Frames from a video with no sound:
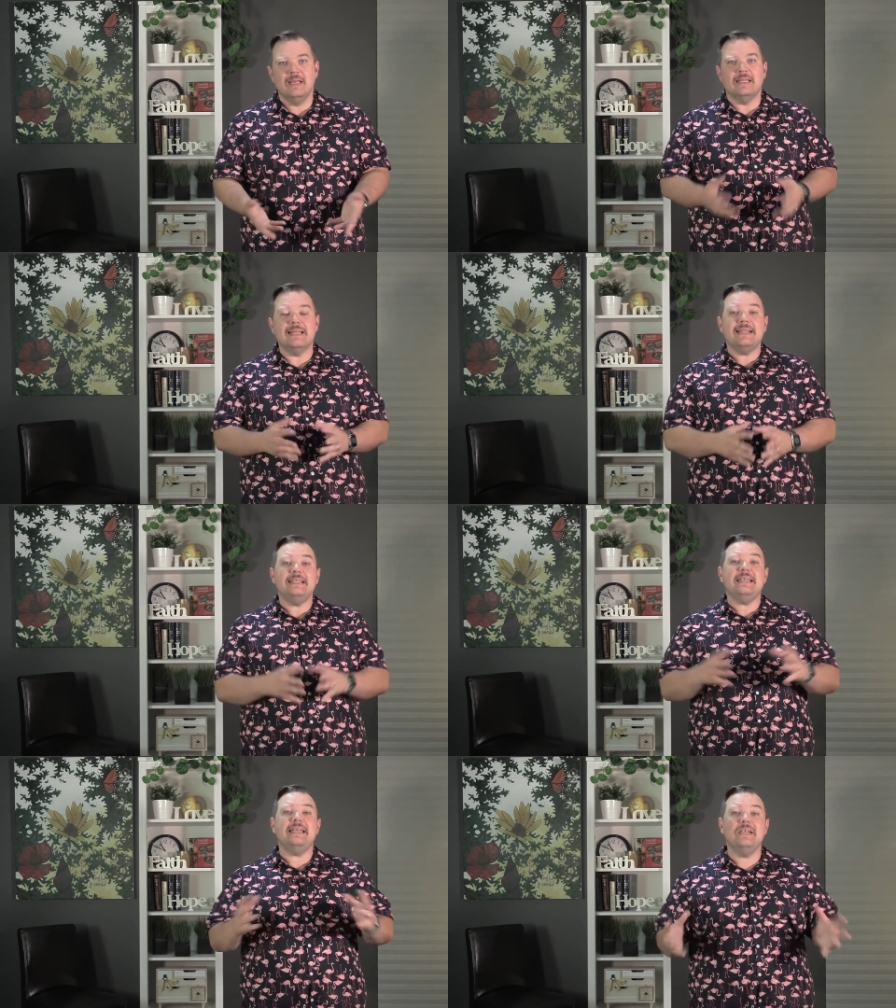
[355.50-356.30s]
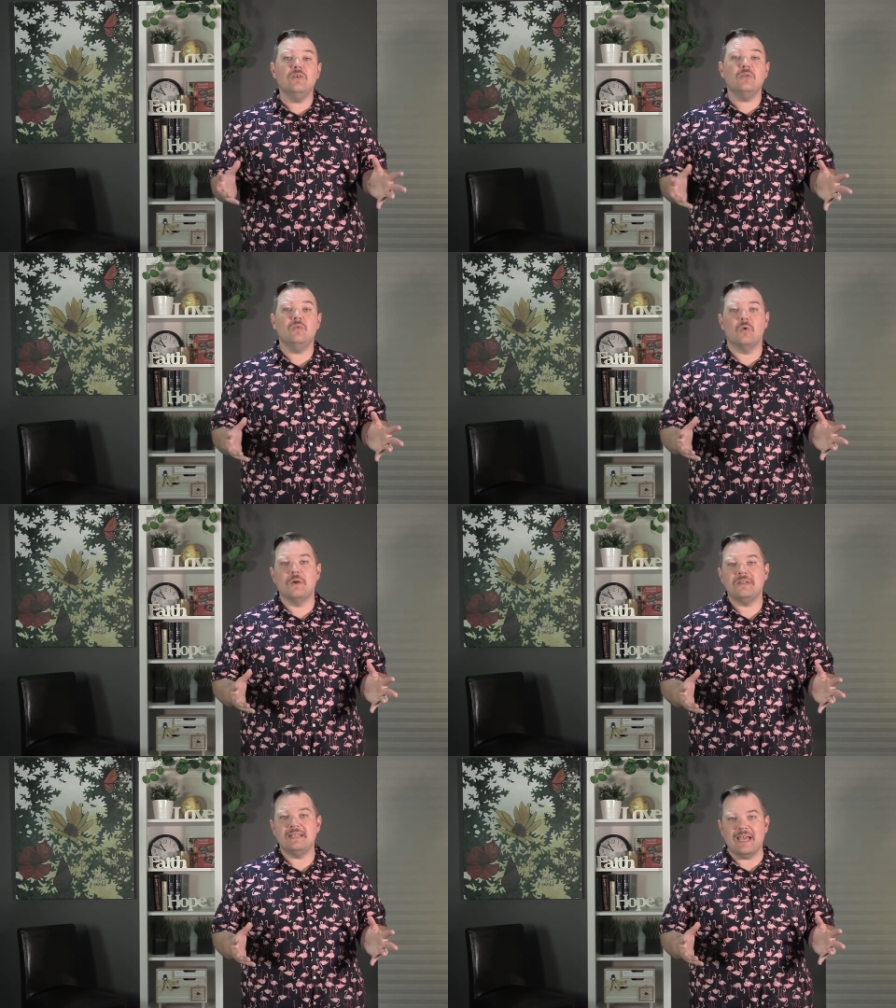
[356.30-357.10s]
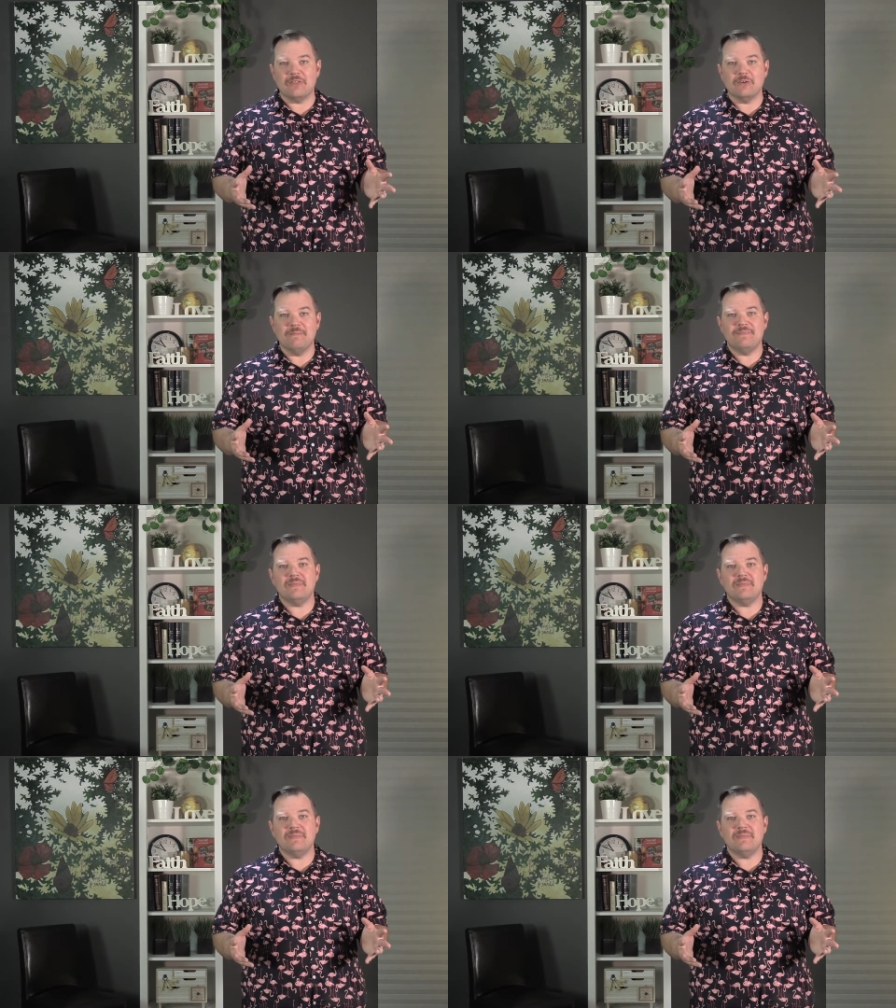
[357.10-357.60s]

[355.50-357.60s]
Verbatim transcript: Let's hear the word together,